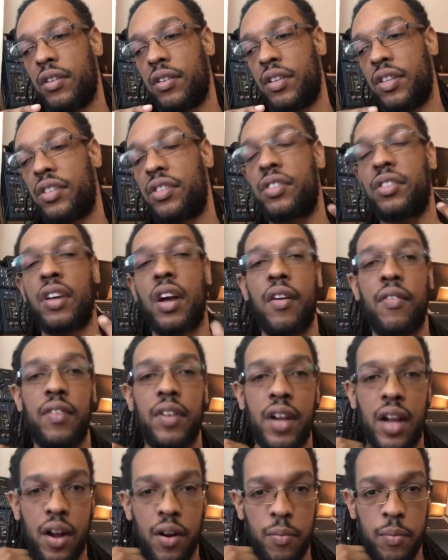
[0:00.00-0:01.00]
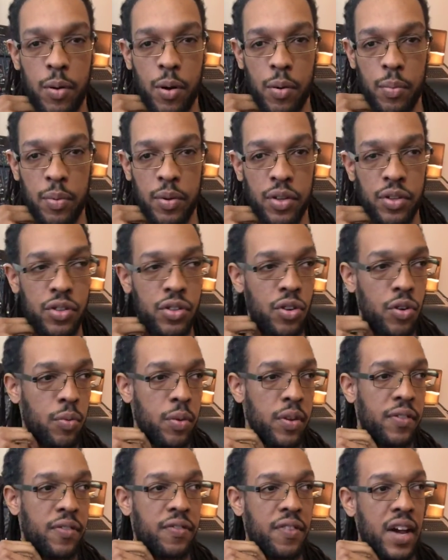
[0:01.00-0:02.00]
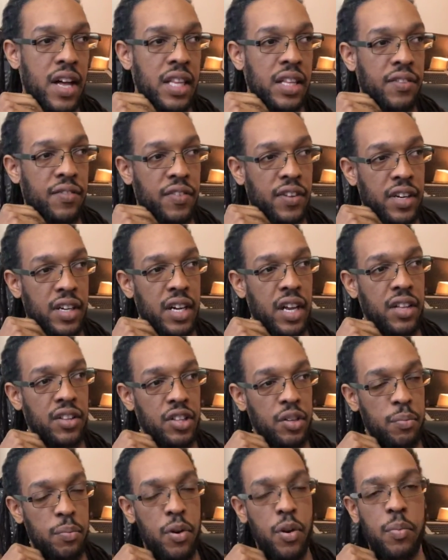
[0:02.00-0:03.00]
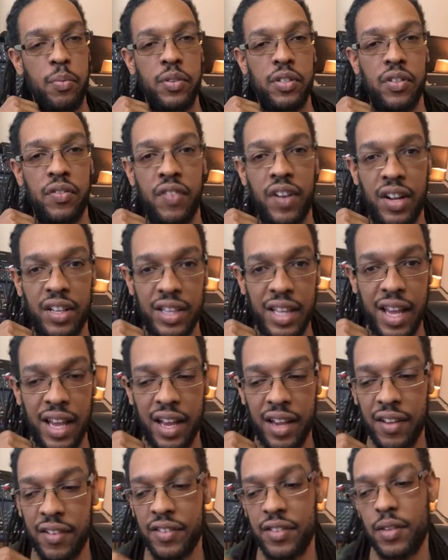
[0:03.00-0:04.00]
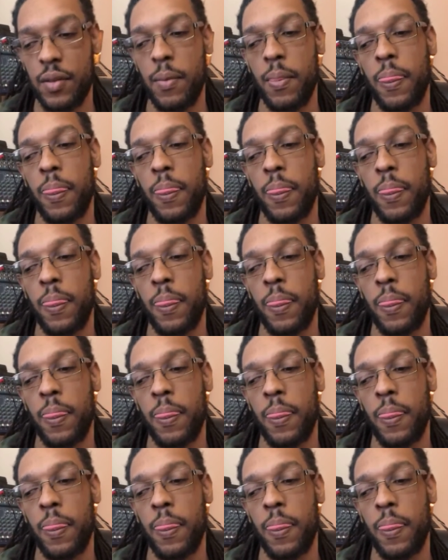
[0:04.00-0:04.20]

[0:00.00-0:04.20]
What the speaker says: discovered our purpose, or we finally figured out the purpose of our lives,